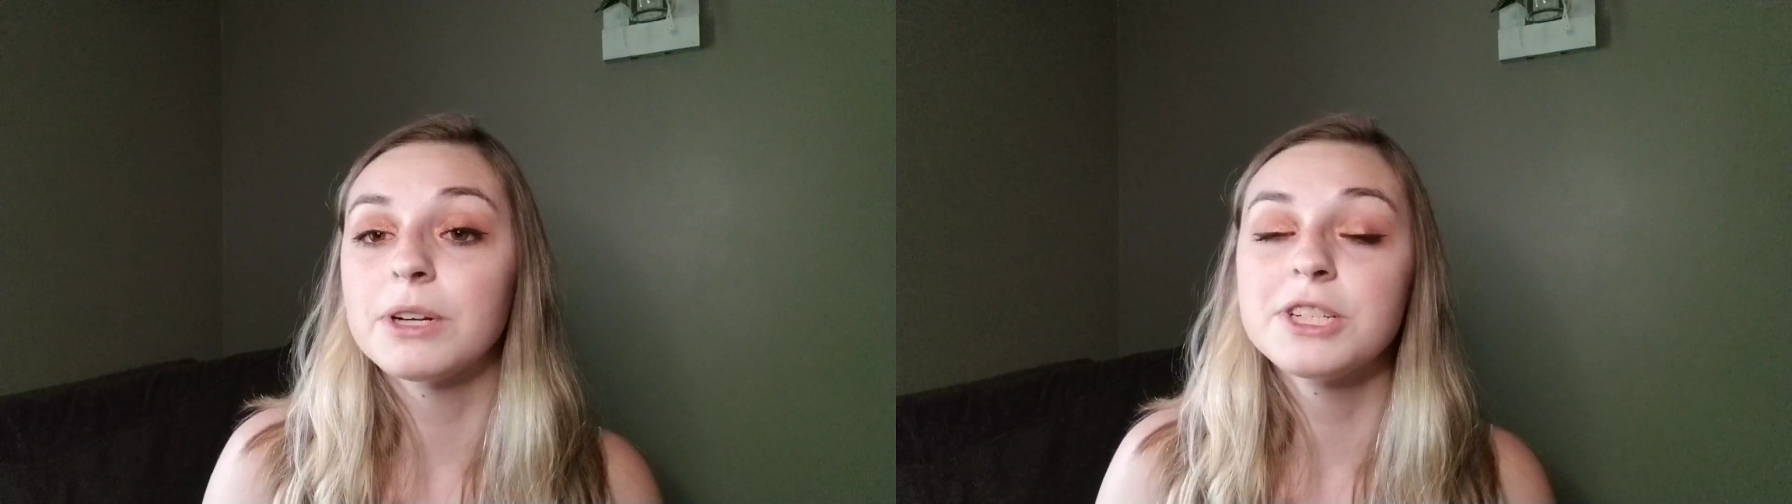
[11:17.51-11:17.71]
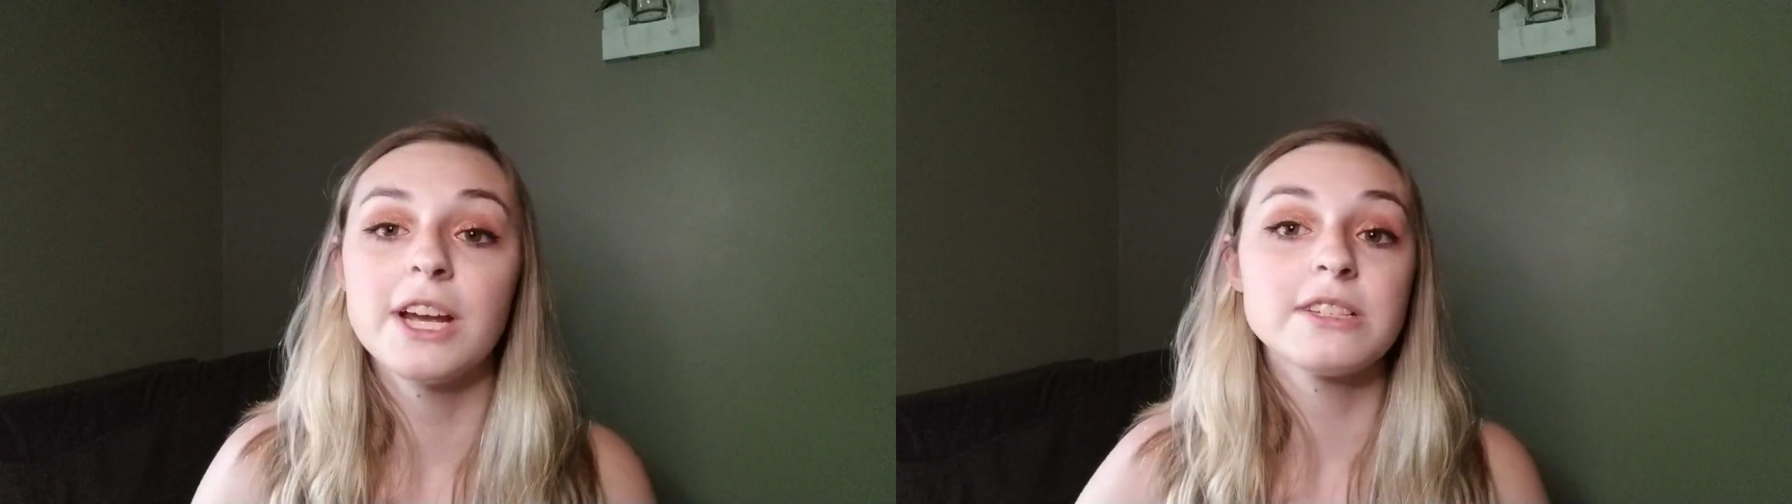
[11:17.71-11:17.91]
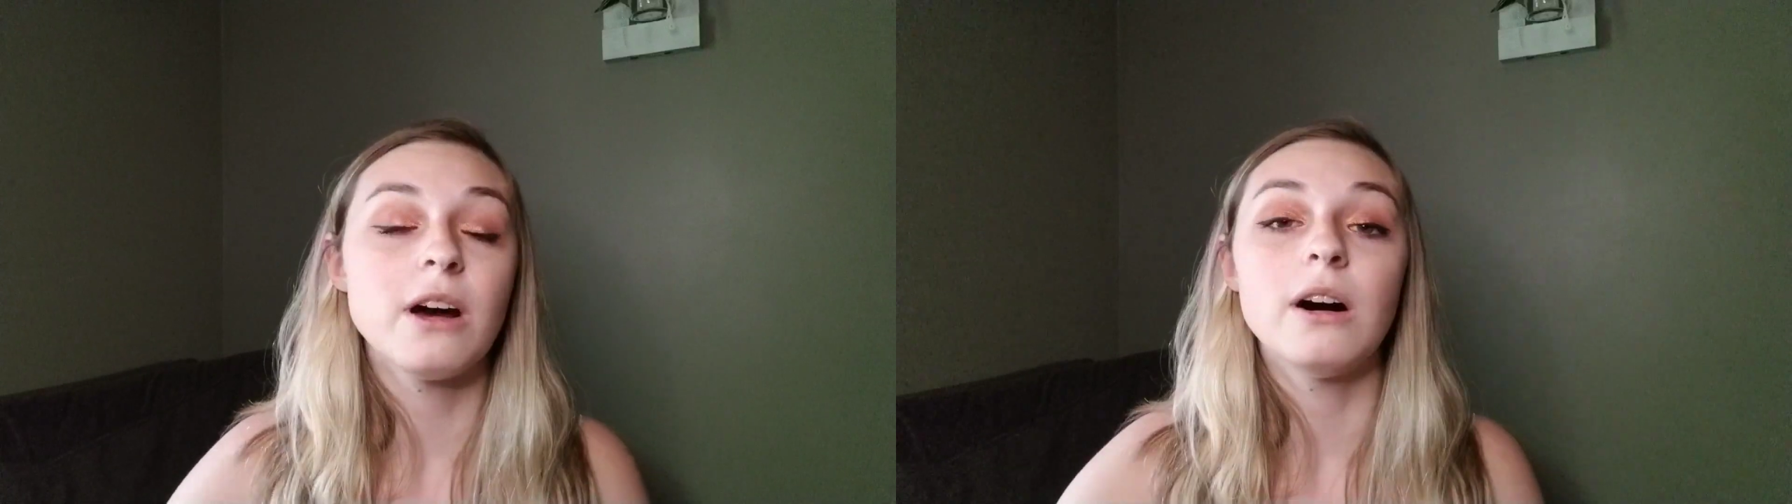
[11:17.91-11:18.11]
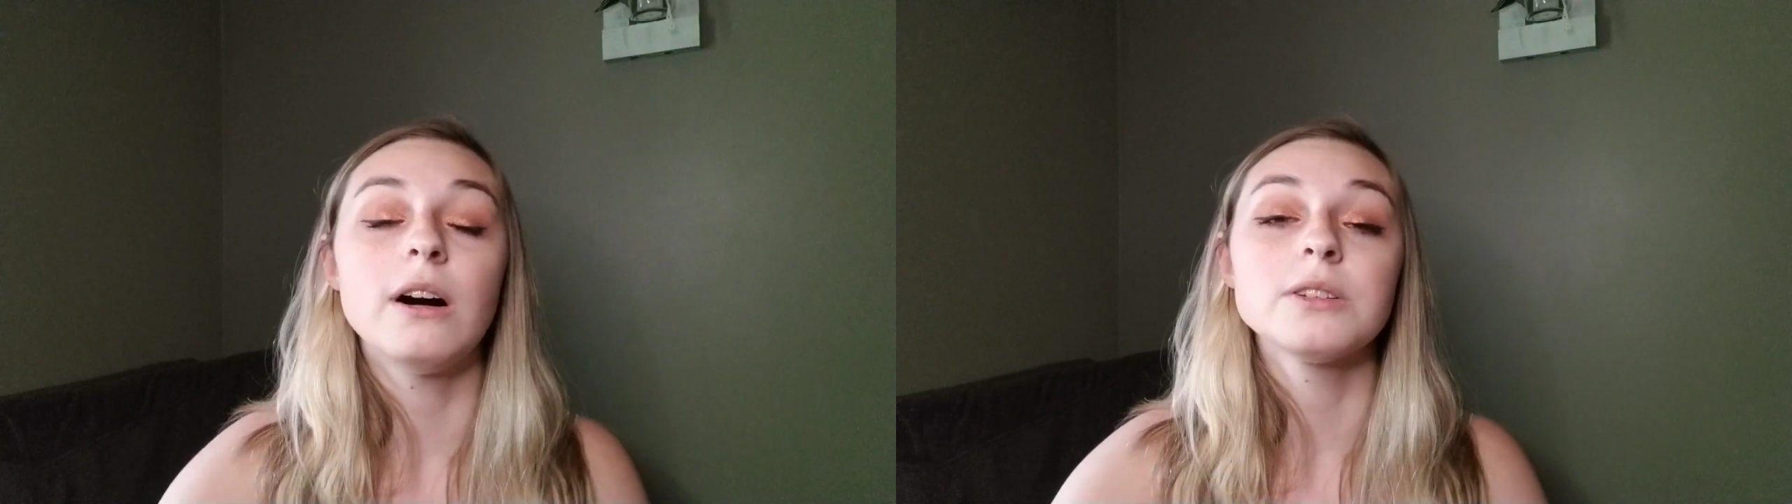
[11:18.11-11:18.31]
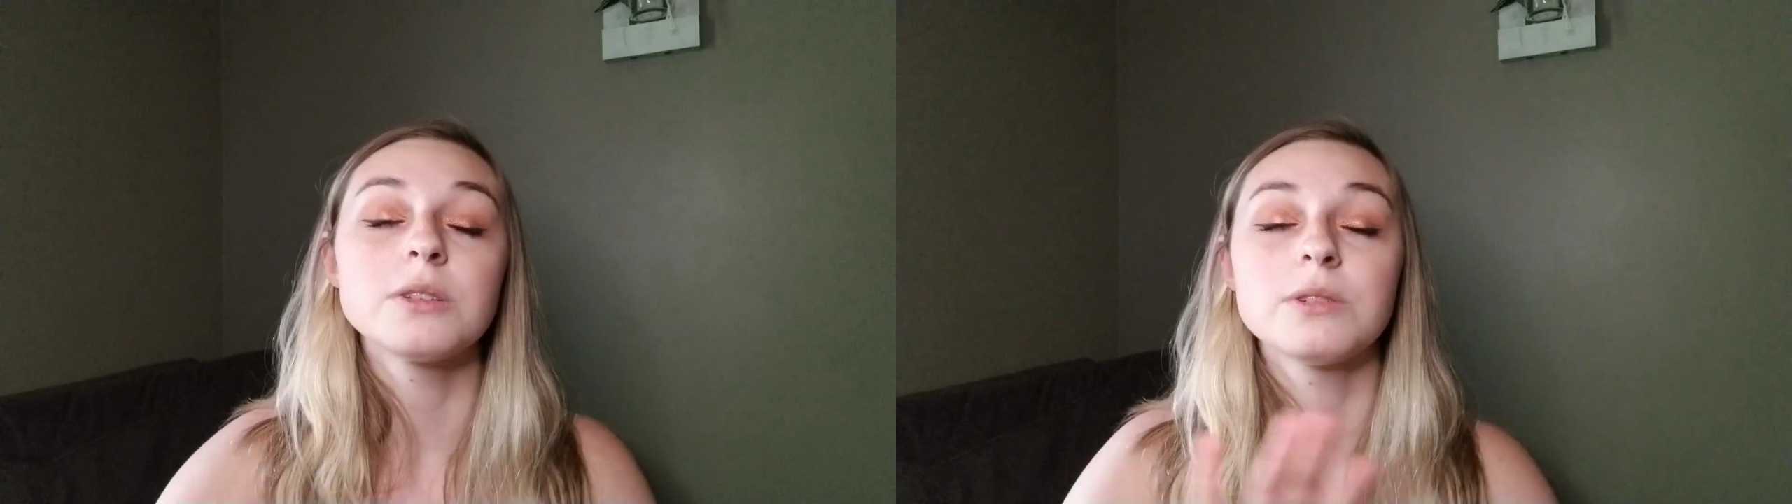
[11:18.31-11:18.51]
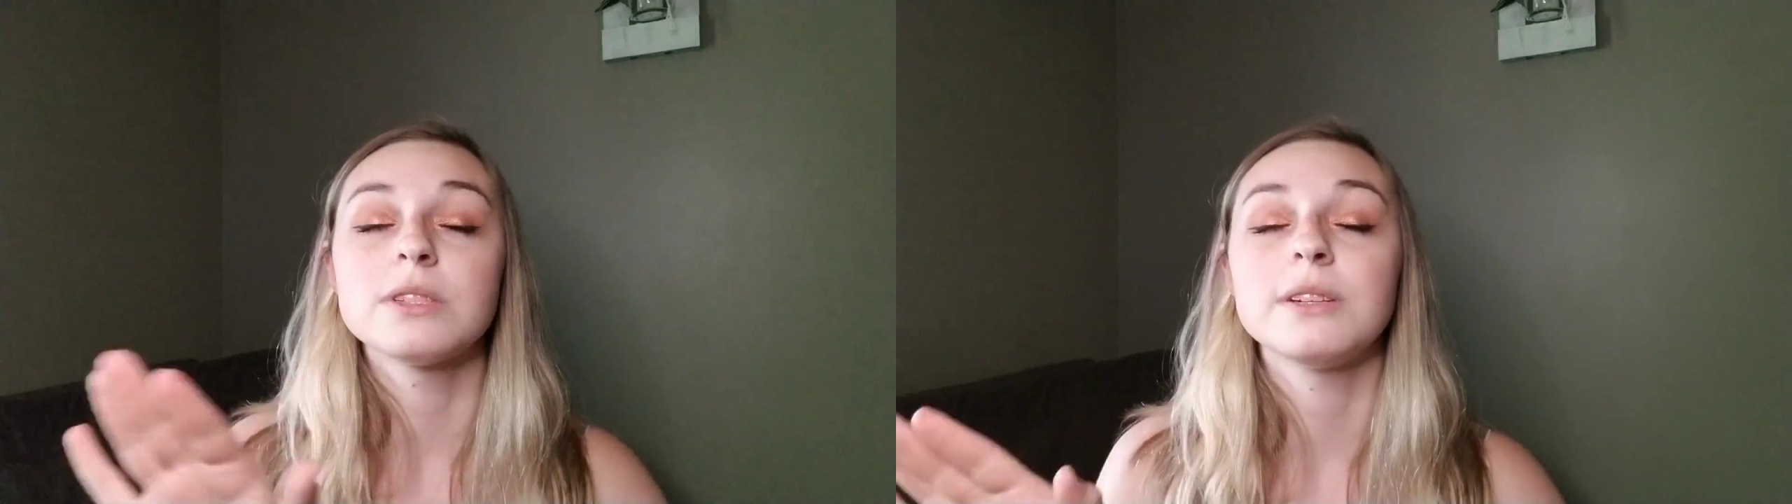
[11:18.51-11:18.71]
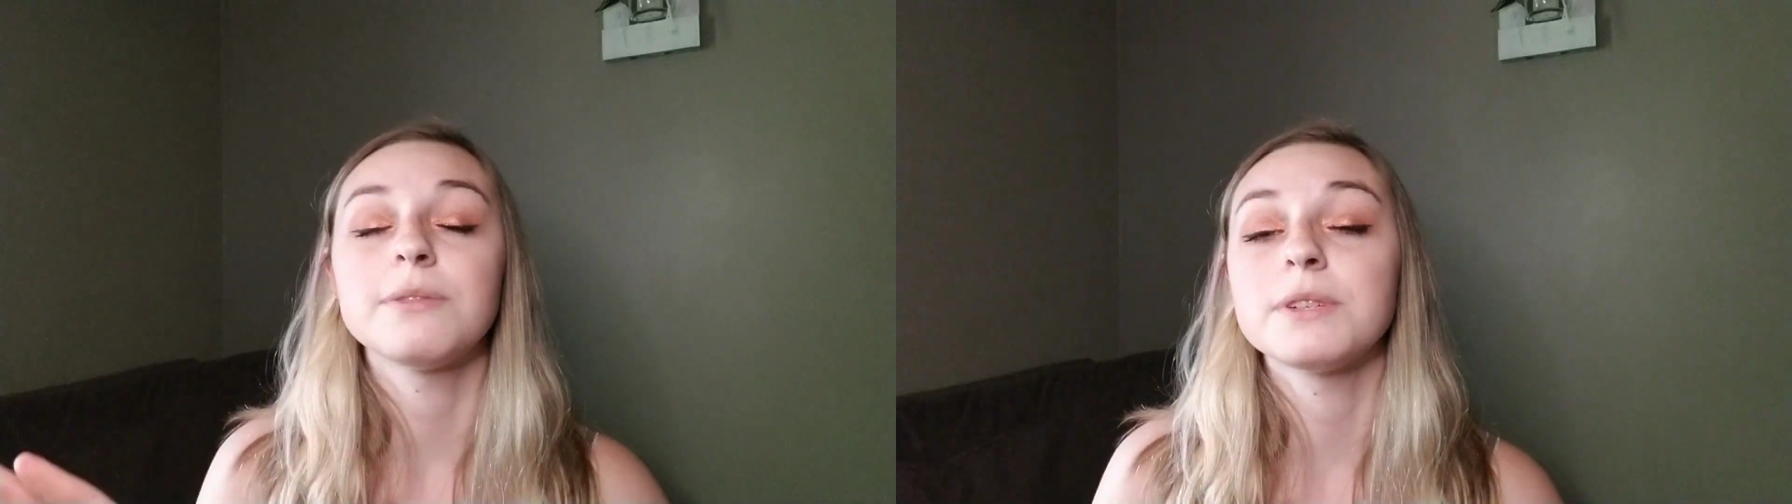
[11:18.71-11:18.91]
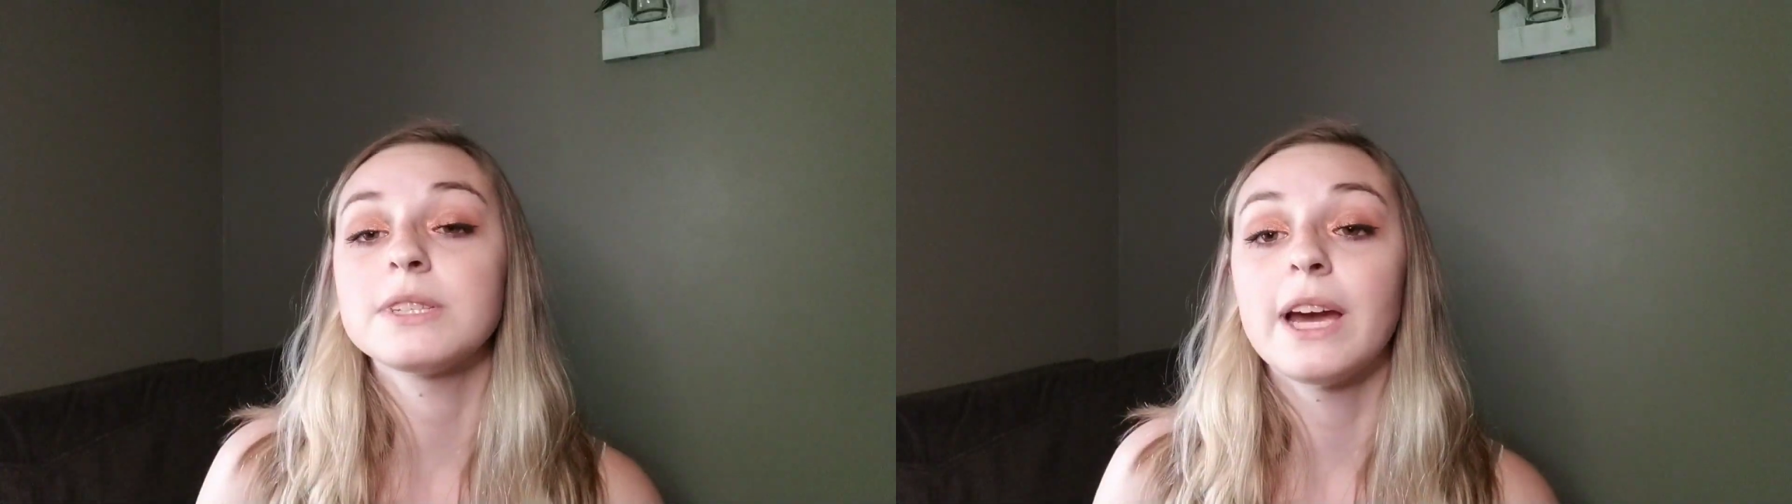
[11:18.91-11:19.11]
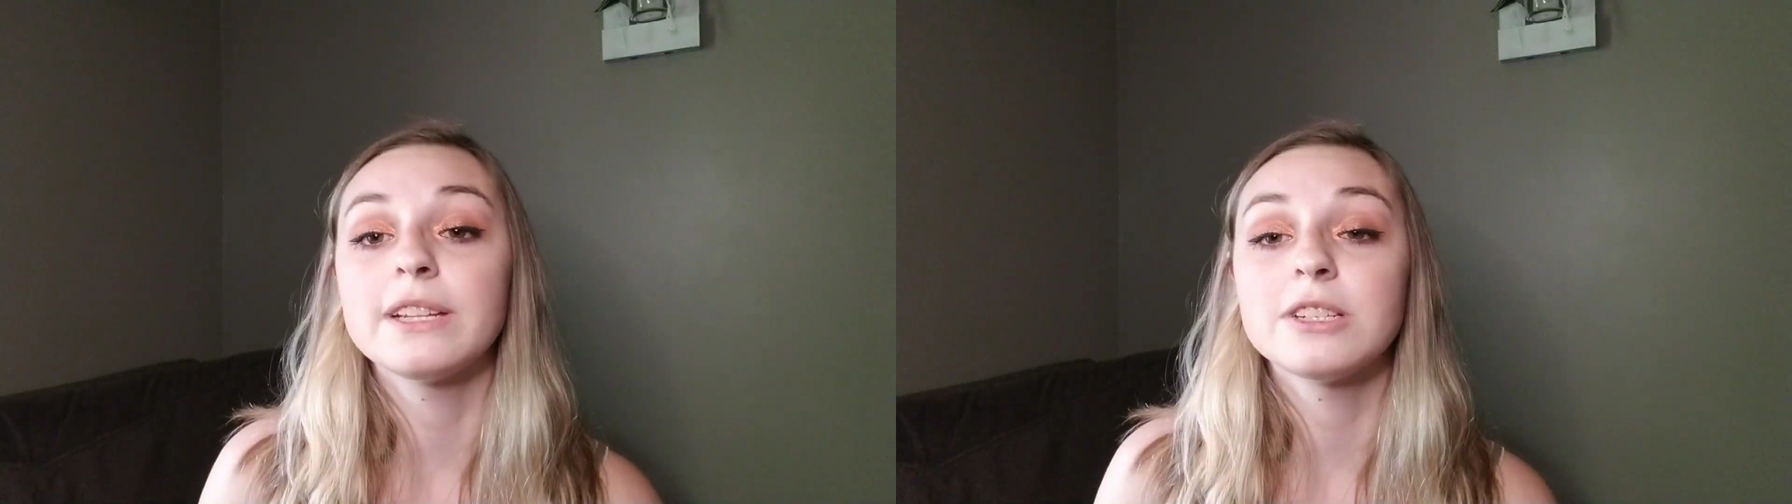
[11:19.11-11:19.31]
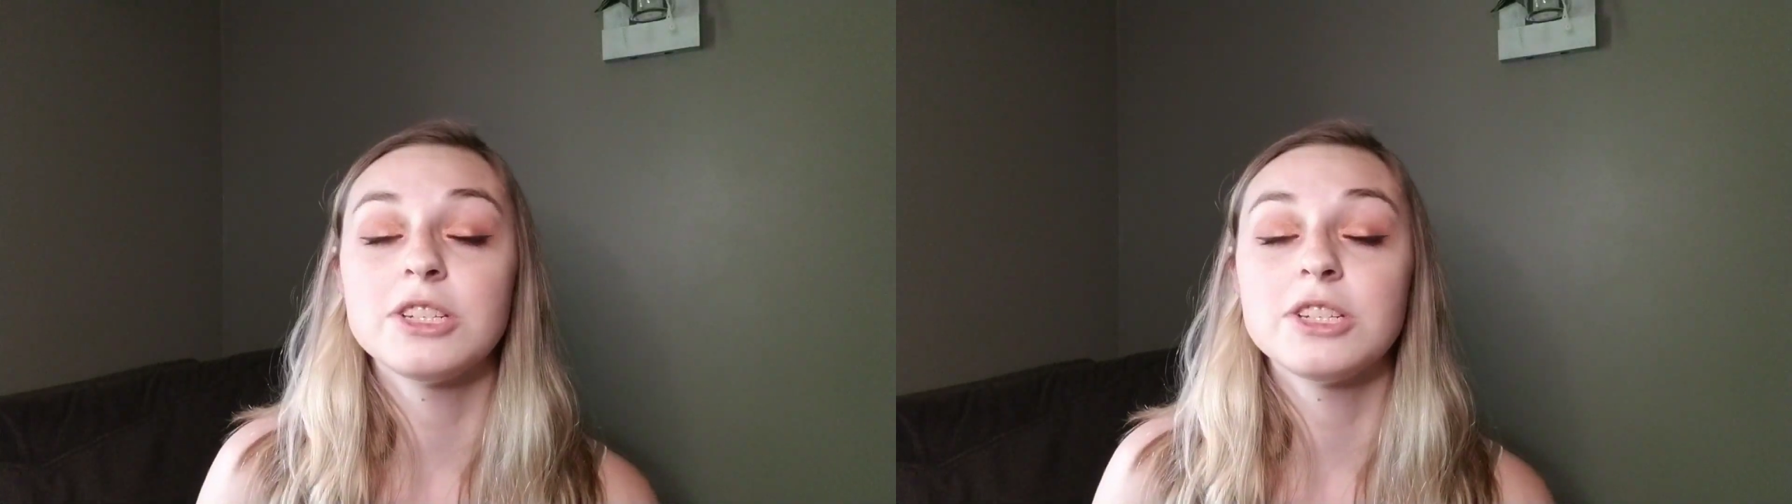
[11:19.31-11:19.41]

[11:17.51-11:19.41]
she has all sorts of different sizes.